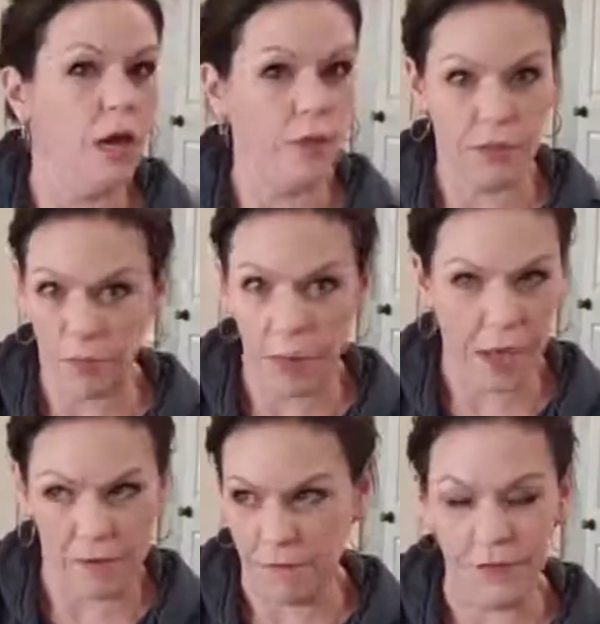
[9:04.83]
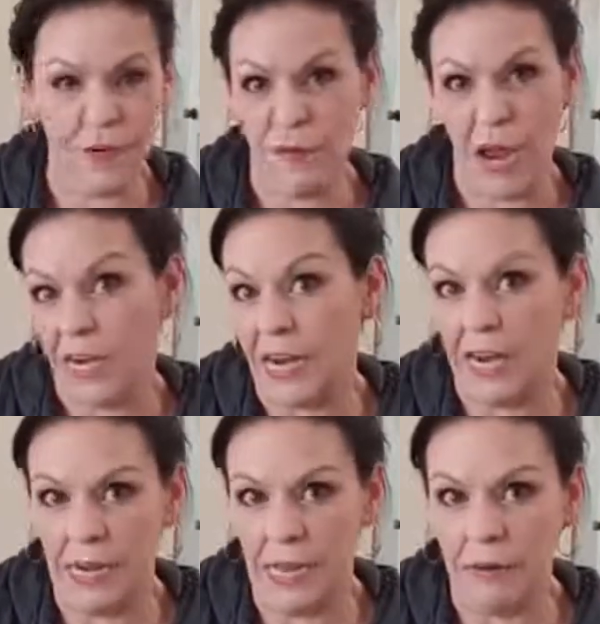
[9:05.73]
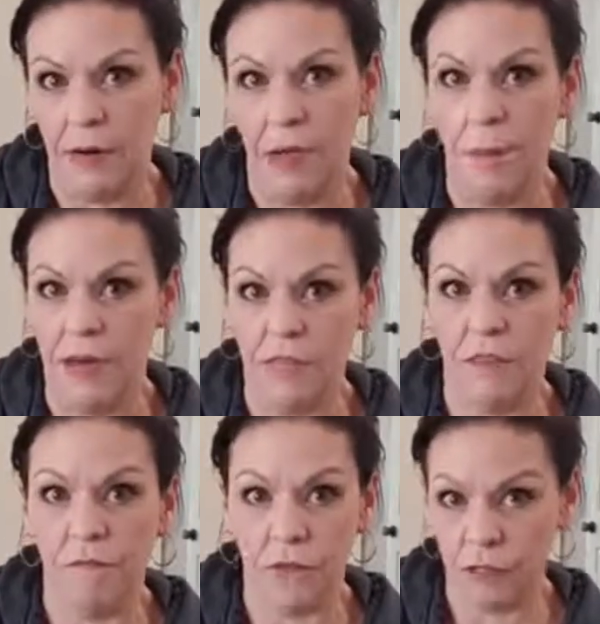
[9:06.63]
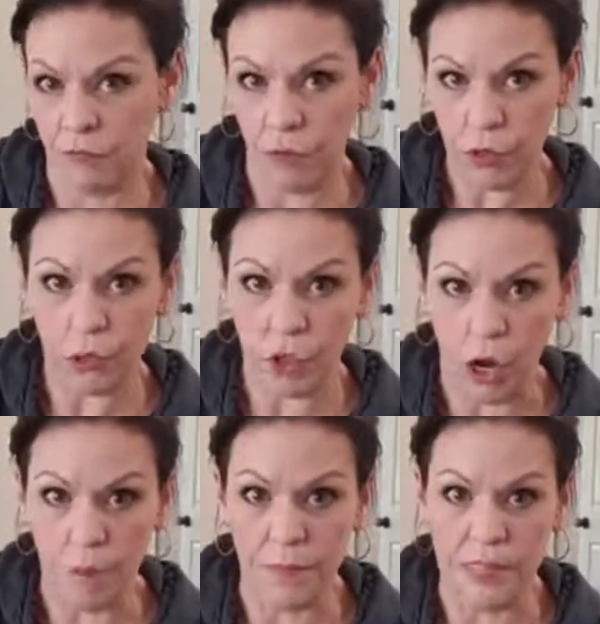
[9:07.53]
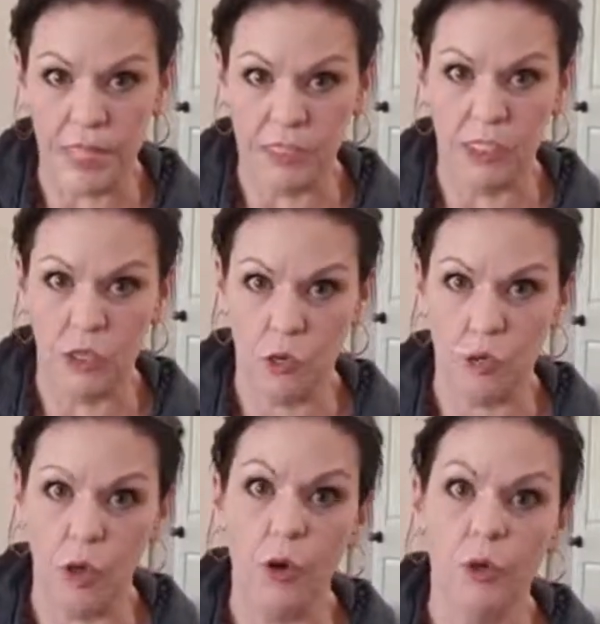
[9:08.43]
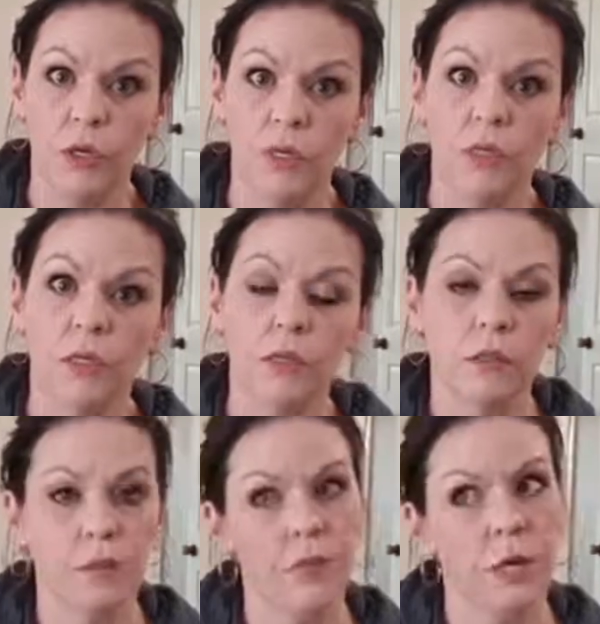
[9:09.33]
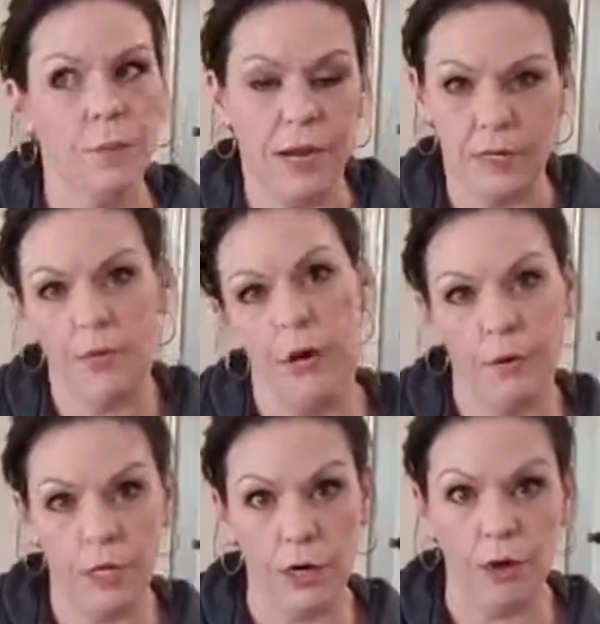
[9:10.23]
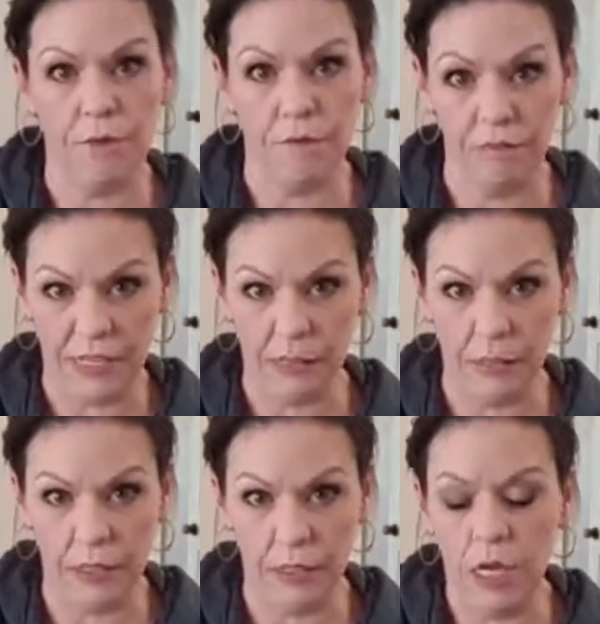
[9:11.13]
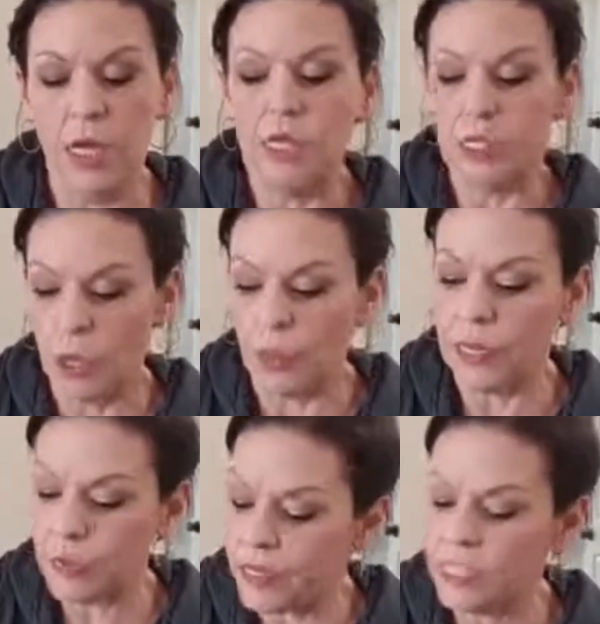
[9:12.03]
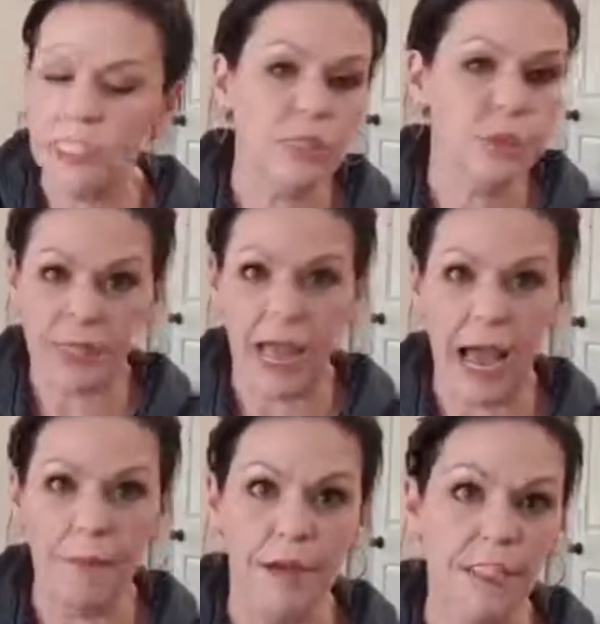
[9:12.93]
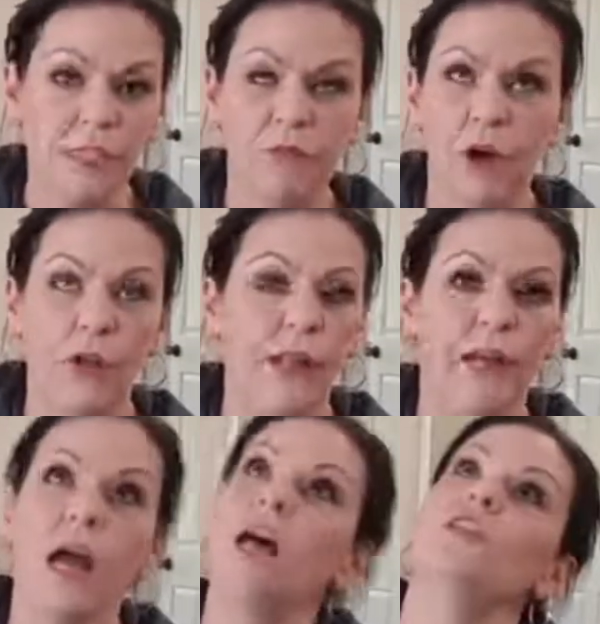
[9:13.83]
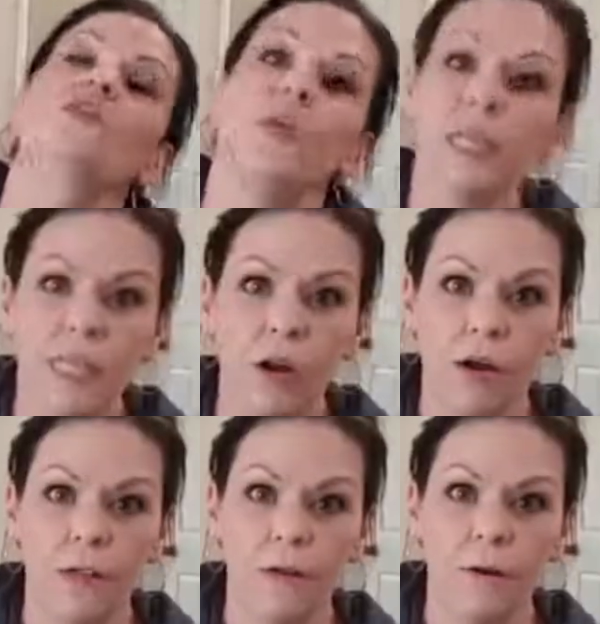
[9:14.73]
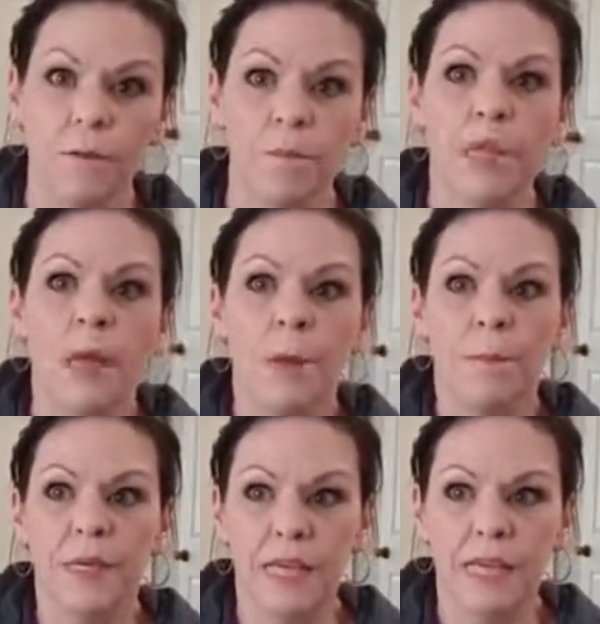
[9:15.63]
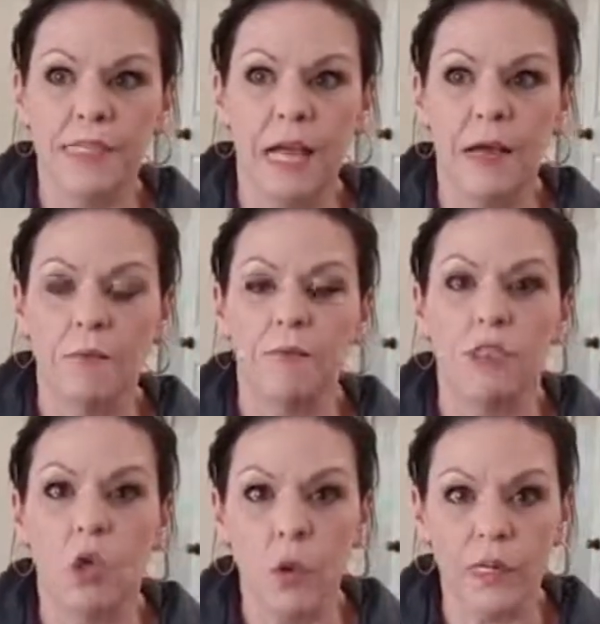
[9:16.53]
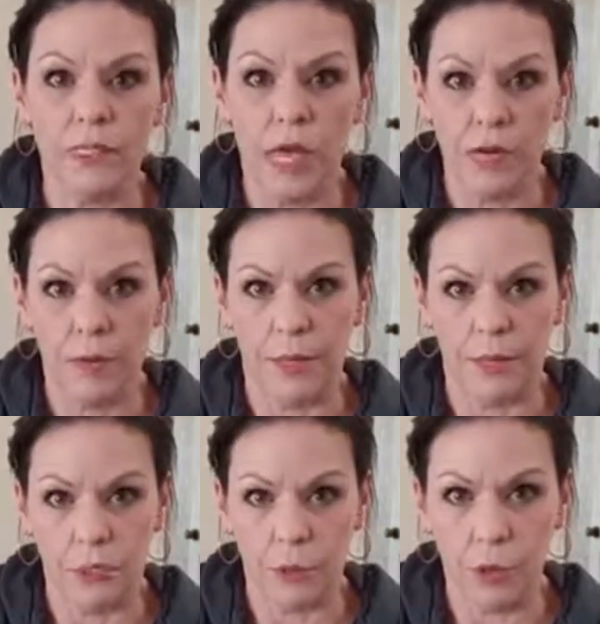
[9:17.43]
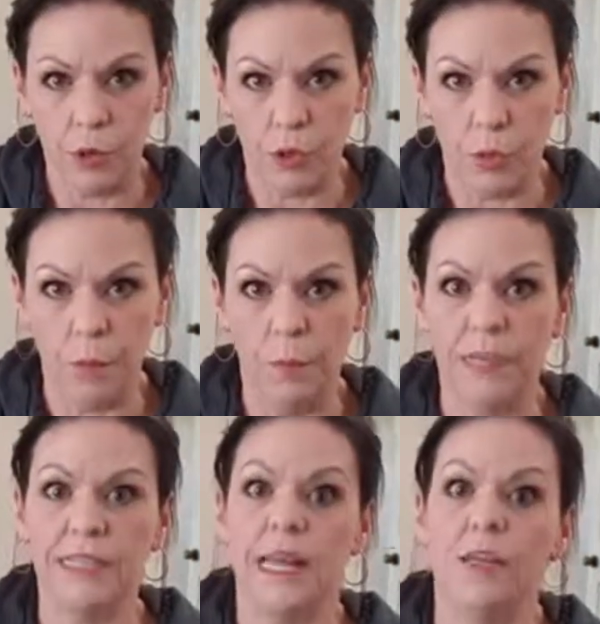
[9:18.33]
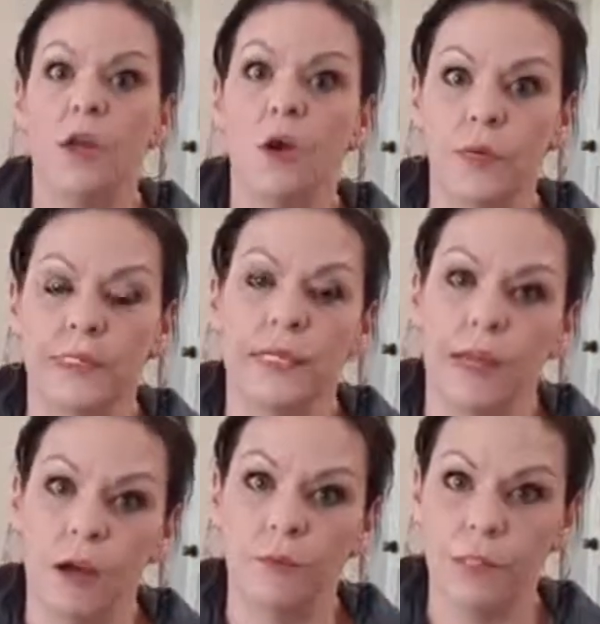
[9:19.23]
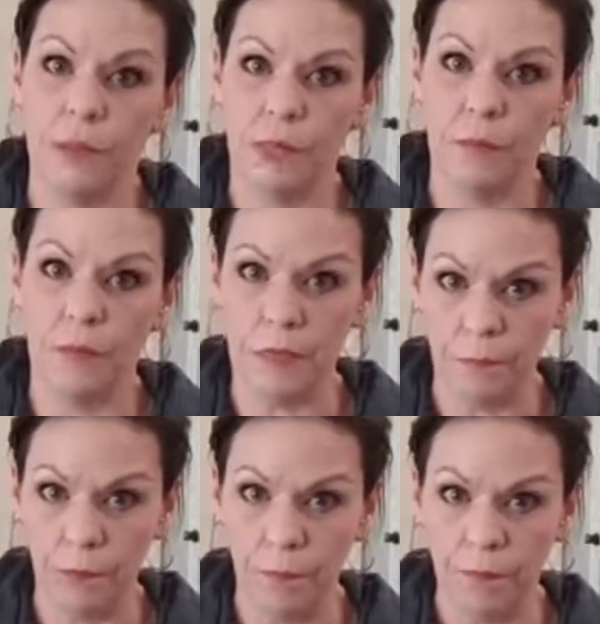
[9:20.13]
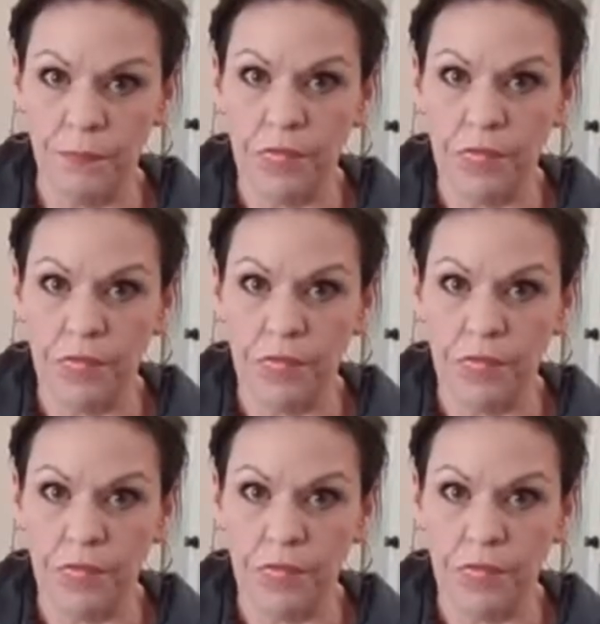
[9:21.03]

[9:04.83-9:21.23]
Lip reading: other than paying, you know, $9.99 a month for Photoshop. But that's so low compared to my return of investment. So anyway, just to recap, I just felt like, I just want to get on here because I'm so excited about this program because I know it's going to help so many people.